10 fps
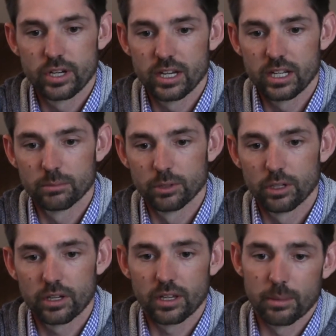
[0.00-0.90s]
JDM
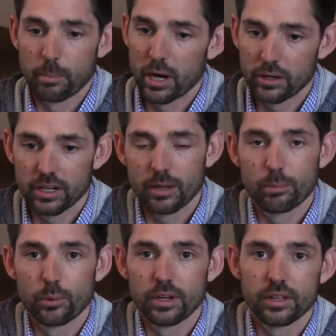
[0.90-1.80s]
look. Paired it
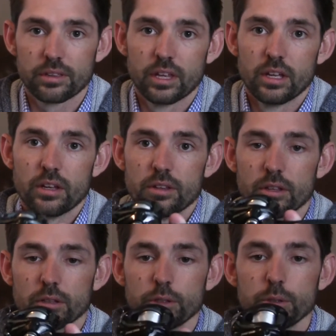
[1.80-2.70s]
up with
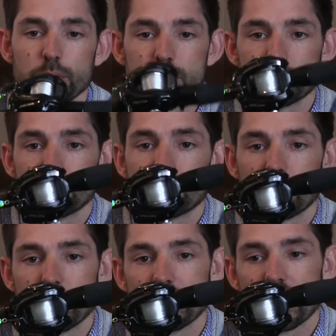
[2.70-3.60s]
the Lose
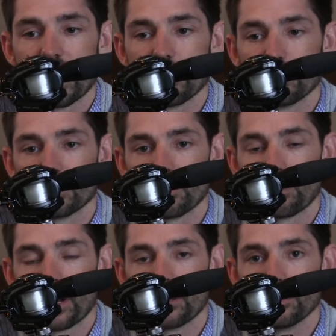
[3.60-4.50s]
Tournament Lite, which is a
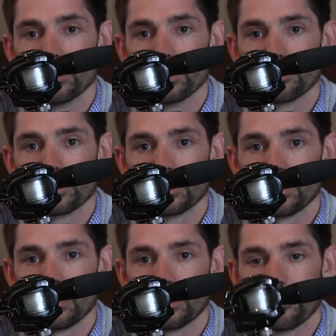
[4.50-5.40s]
brand new reel for
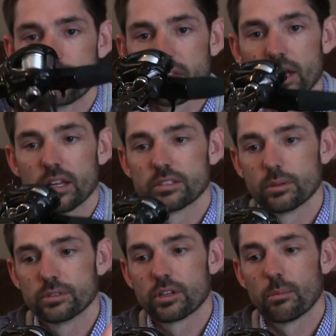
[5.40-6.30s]
this year,
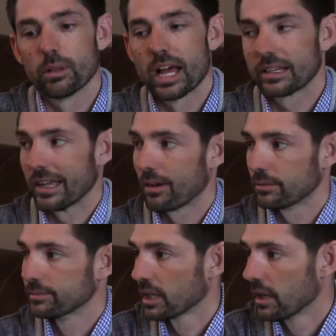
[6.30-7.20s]
so it's all blacked
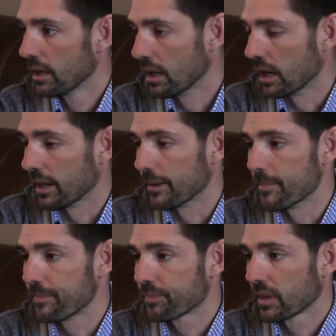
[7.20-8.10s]
out.
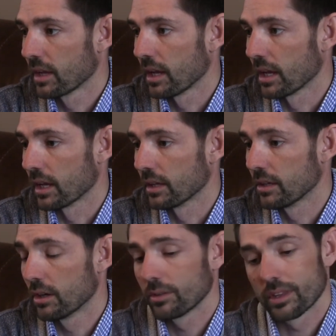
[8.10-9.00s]

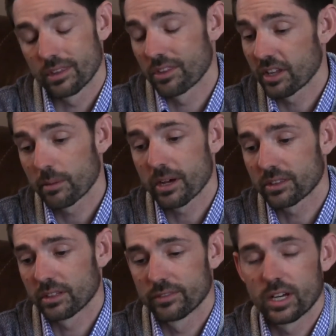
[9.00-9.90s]
And you know, the thing
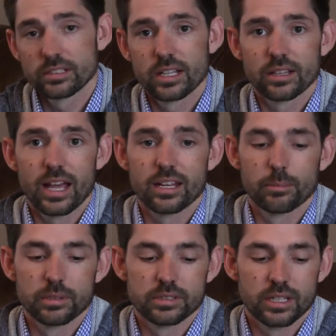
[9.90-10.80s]
about the Levante
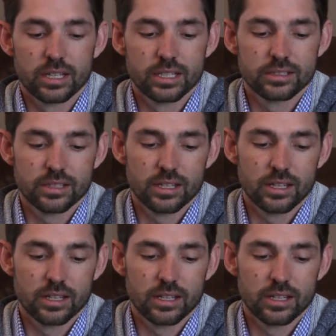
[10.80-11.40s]
lineup is that it's